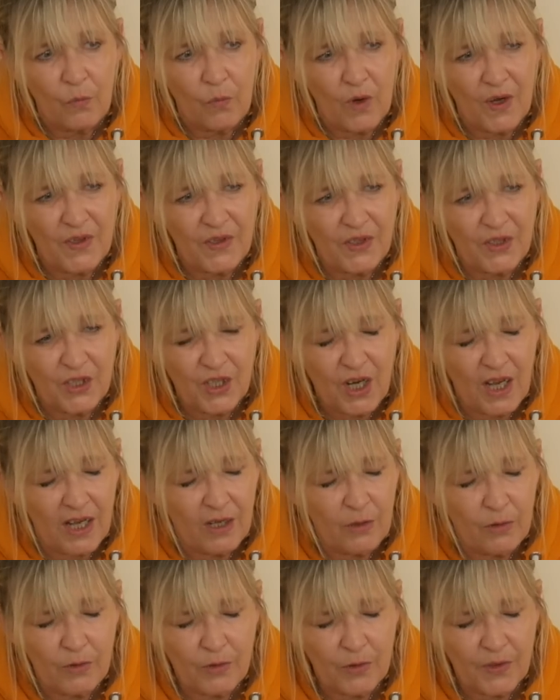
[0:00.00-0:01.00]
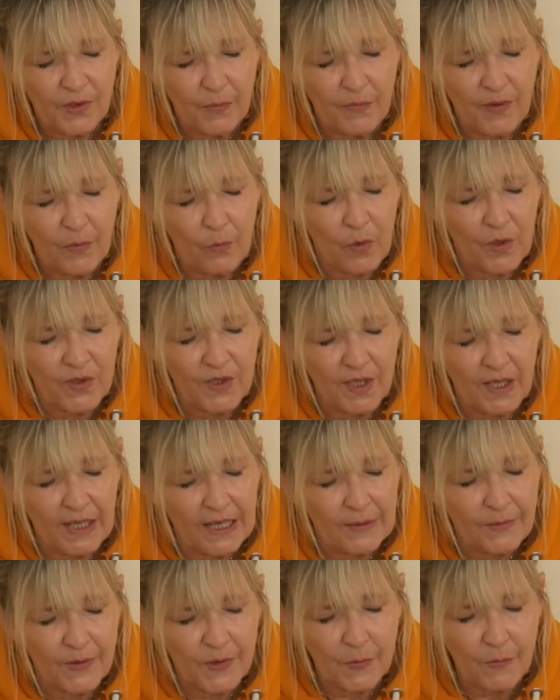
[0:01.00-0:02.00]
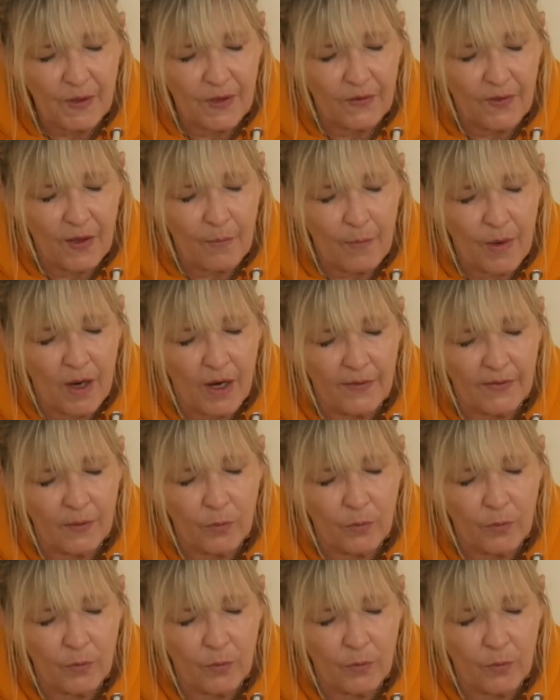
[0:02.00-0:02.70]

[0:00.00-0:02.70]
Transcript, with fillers: as a child or something, wasn't allowed to speak their mind.